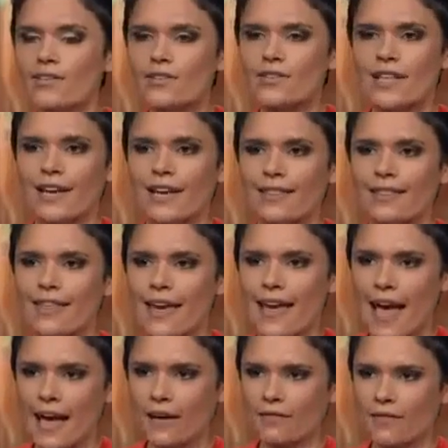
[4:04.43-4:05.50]
I just think
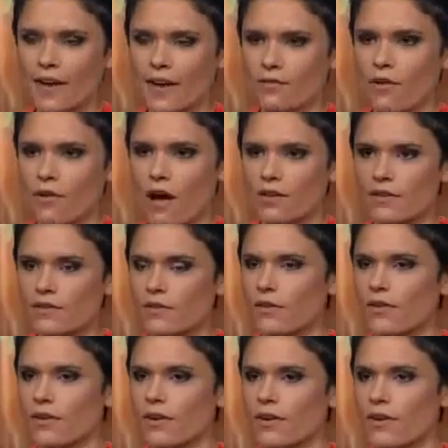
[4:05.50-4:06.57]
they have a
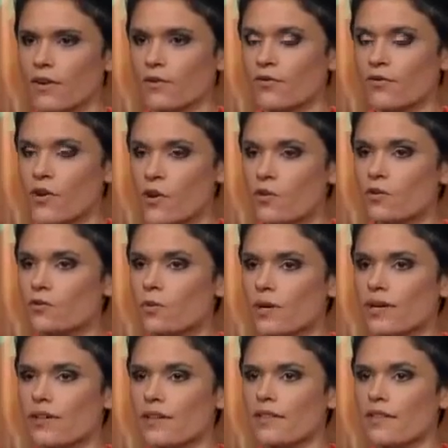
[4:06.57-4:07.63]
roster filled
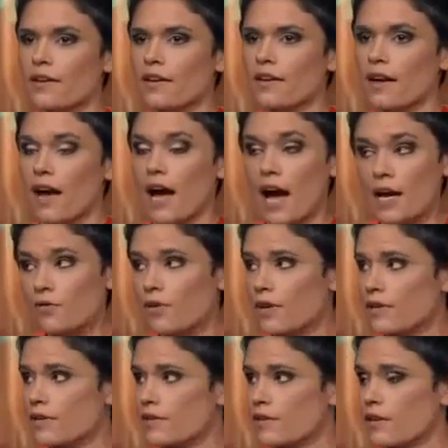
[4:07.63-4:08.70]
with
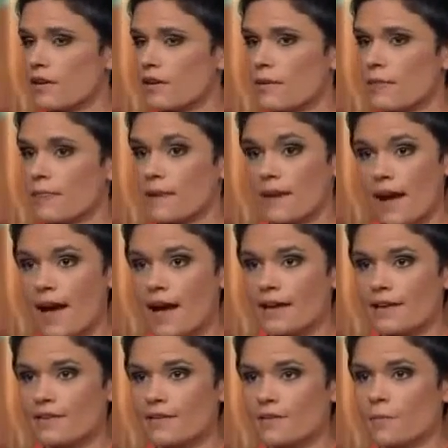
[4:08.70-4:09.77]
high-risk
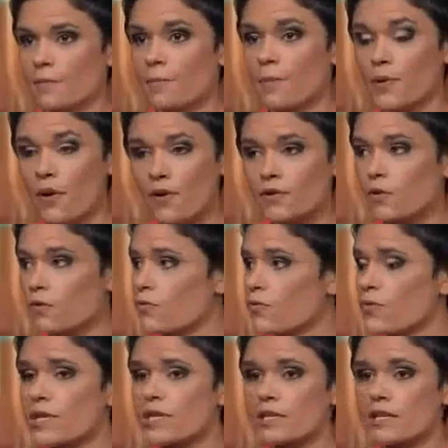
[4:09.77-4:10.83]
guys, but also
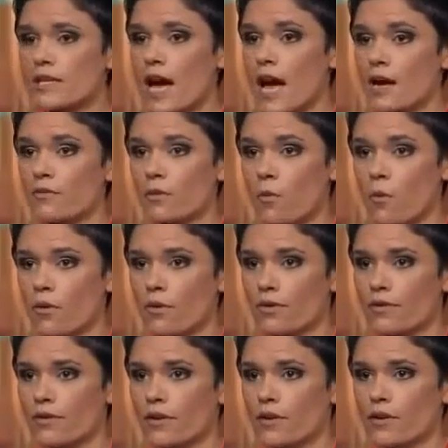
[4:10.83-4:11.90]
really high
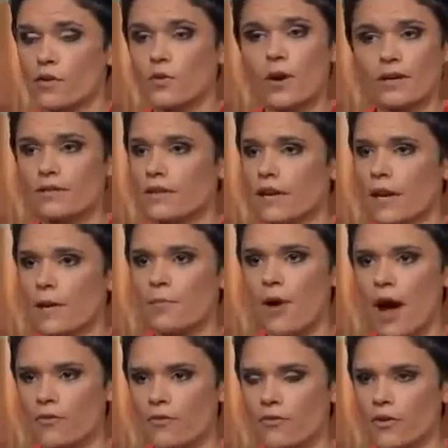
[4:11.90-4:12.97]
reward. So you got Sam
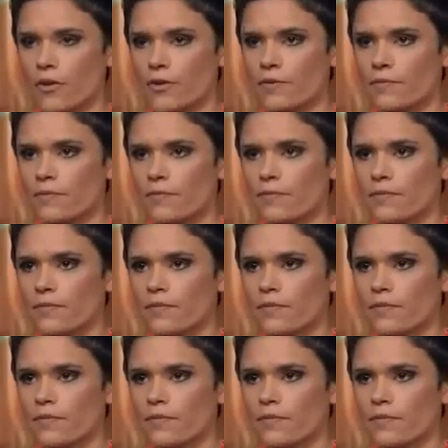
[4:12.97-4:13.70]
Bradford,